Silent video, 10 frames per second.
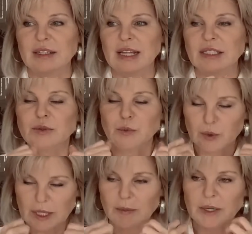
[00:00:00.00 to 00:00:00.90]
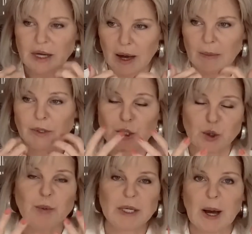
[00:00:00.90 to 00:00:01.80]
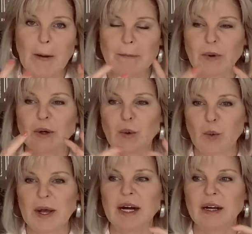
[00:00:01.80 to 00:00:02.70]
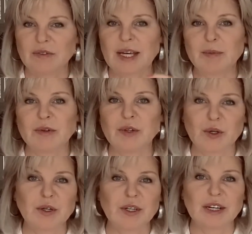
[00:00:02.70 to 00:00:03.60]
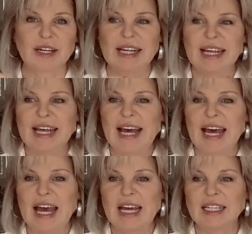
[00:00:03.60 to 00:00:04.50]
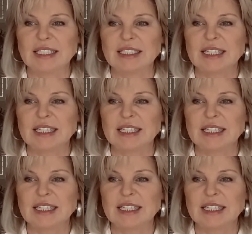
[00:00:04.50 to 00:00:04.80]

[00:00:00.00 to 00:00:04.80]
that you become more aware of him or her. And